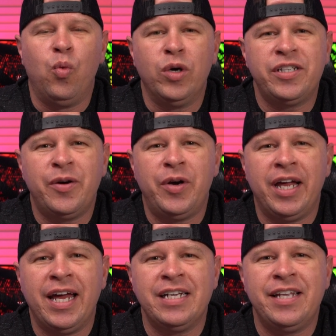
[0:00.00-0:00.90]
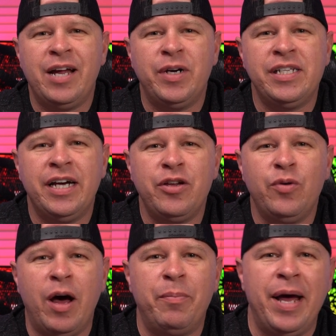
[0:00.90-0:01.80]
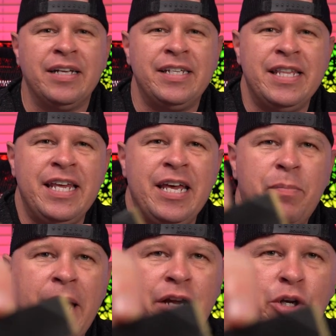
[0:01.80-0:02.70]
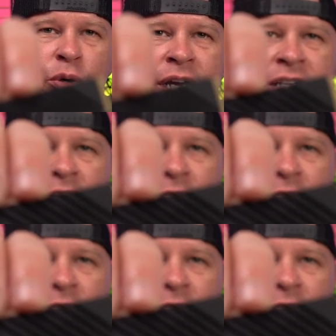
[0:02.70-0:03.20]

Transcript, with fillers: What's going on, guys? Today I want to tell you about the Patriot